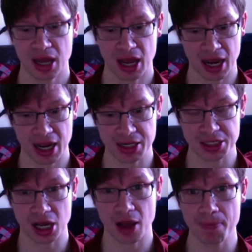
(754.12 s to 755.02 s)
And
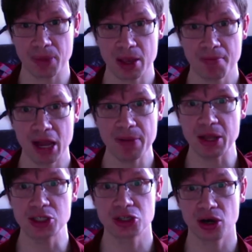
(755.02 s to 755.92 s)
maybe
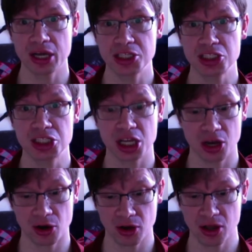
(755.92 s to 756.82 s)
try
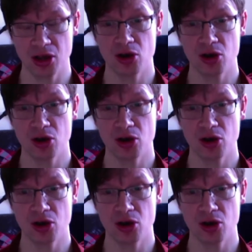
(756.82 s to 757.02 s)
qigong